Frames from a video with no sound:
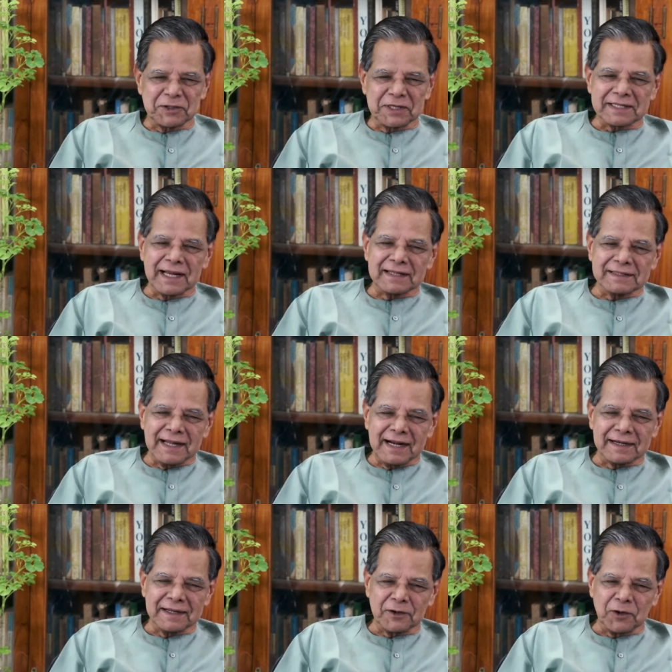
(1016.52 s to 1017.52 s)
so it's like
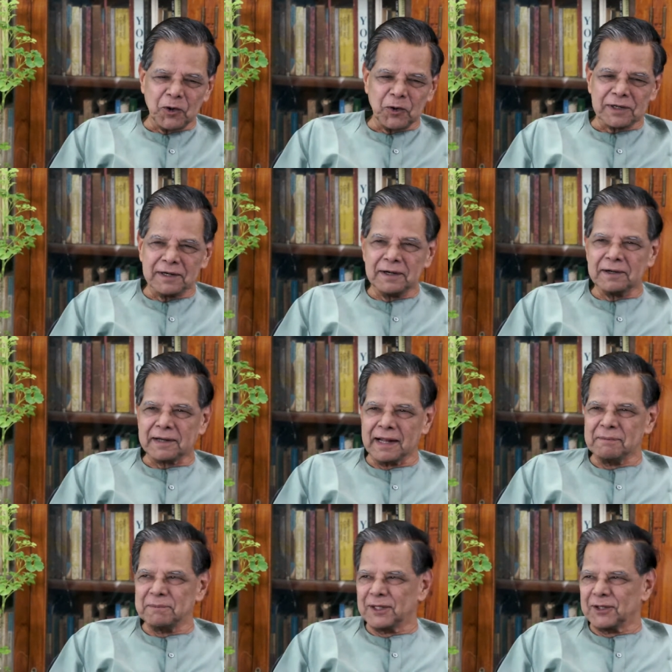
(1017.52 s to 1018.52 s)
that, a golden
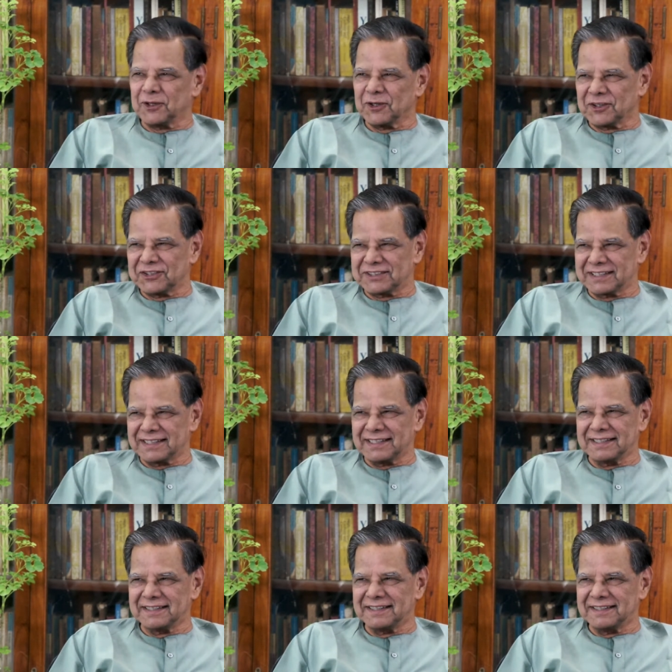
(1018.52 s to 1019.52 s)
temple You See.